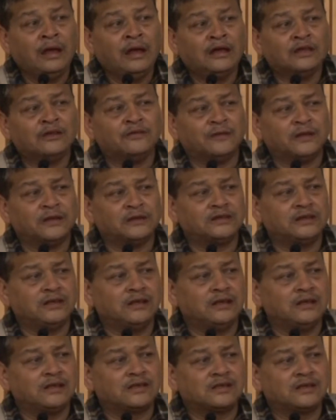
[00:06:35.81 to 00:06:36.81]
In the first
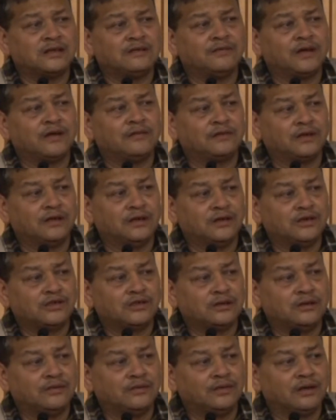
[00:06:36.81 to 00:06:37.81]
year itself, after
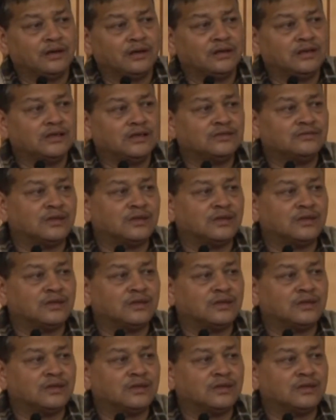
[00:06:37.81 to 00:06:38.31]
initial difficulties